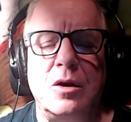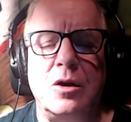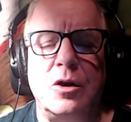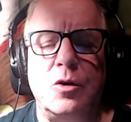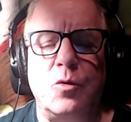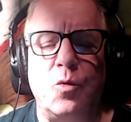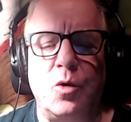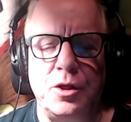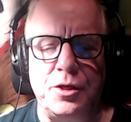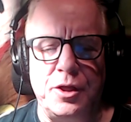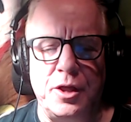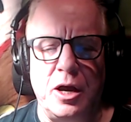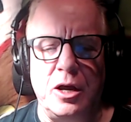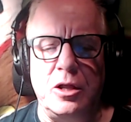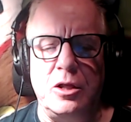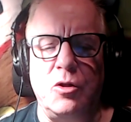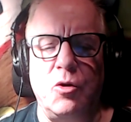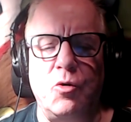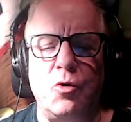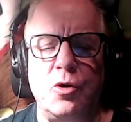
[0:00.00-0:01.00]
what thy
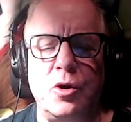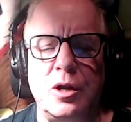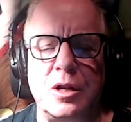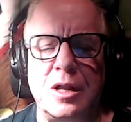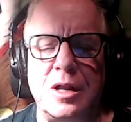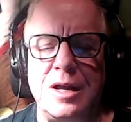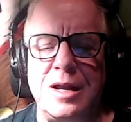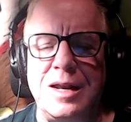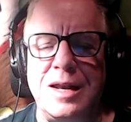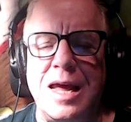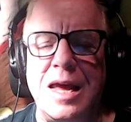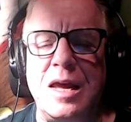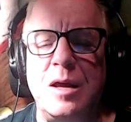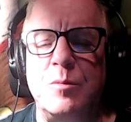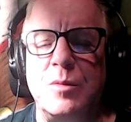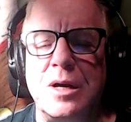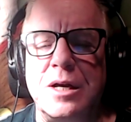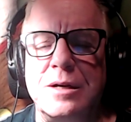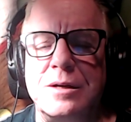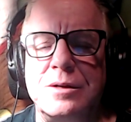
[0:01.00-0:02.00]
lordly
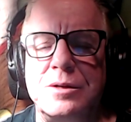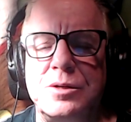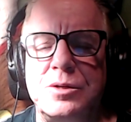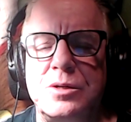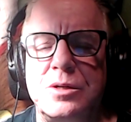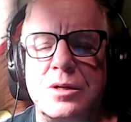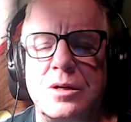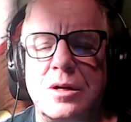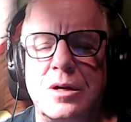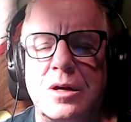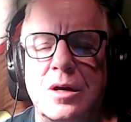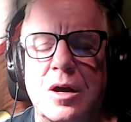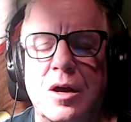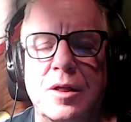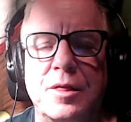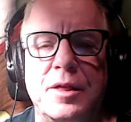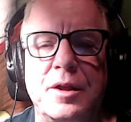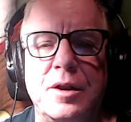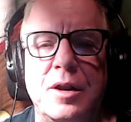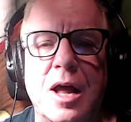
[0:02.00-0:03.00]
name is
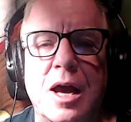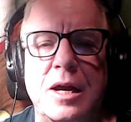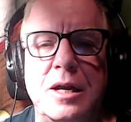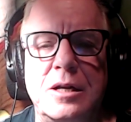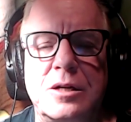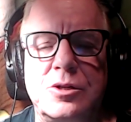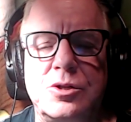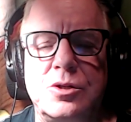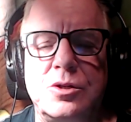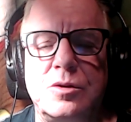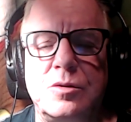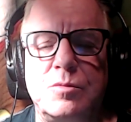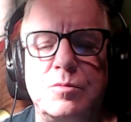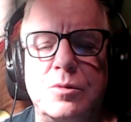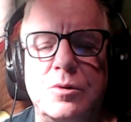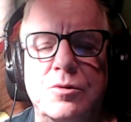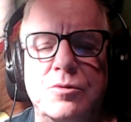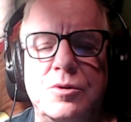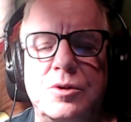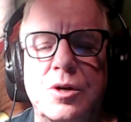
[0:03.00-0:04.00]
on the night's
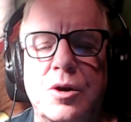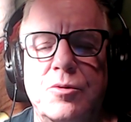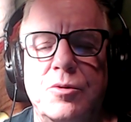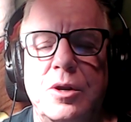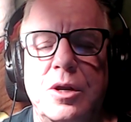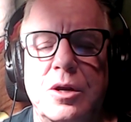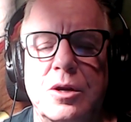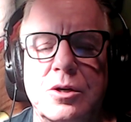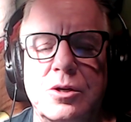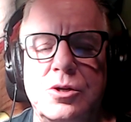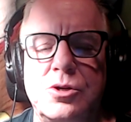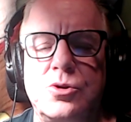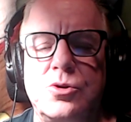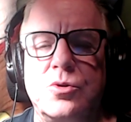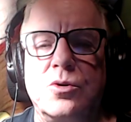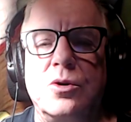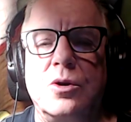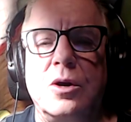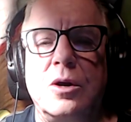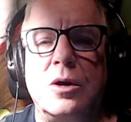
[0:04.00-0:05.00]
Plutonian
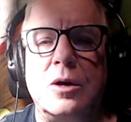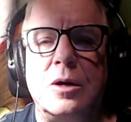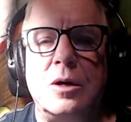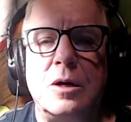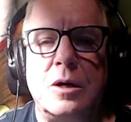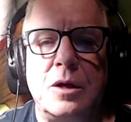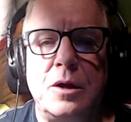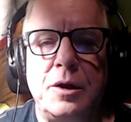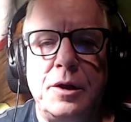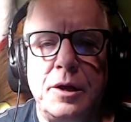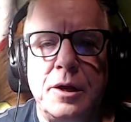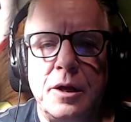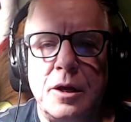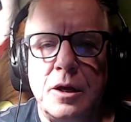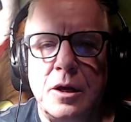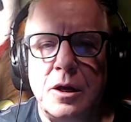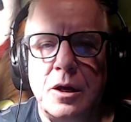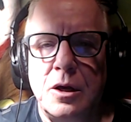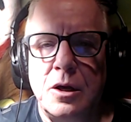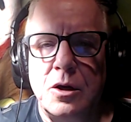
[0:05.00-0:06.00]
shore.
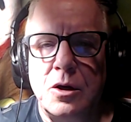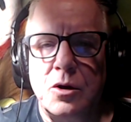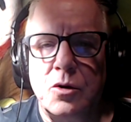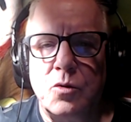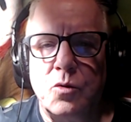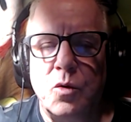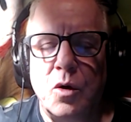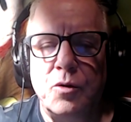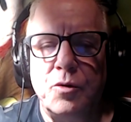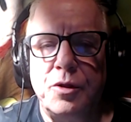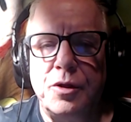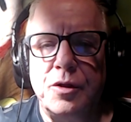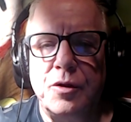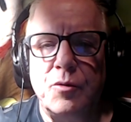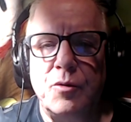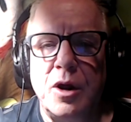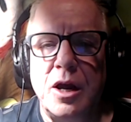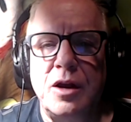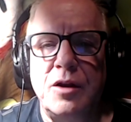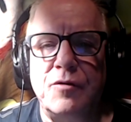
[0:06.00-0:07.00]
Quoth the
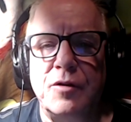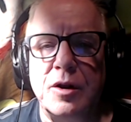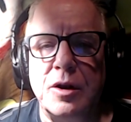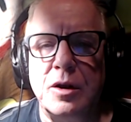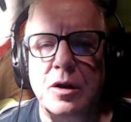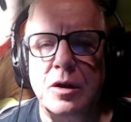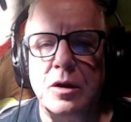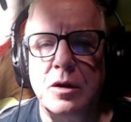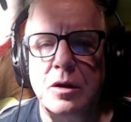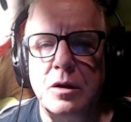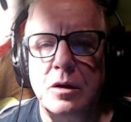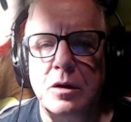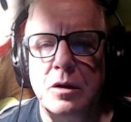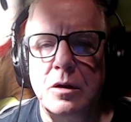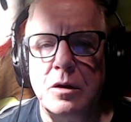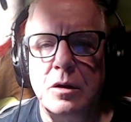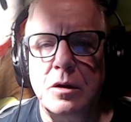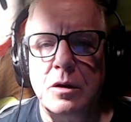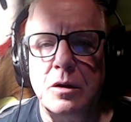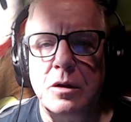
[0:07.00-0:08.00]
raven,
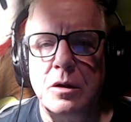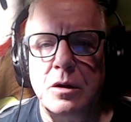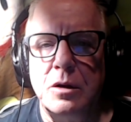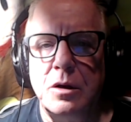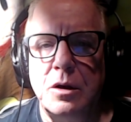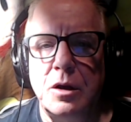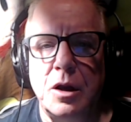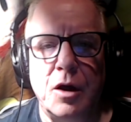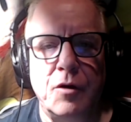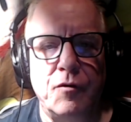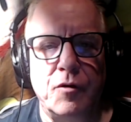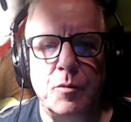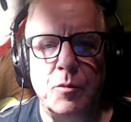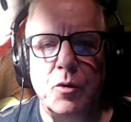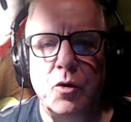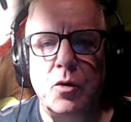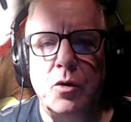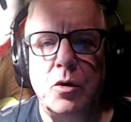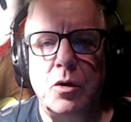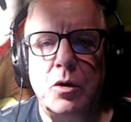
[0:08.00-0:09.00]

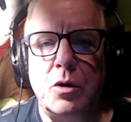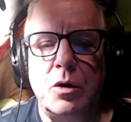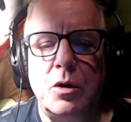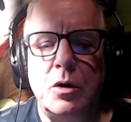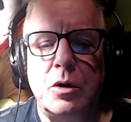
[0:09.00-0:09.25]
nevermore.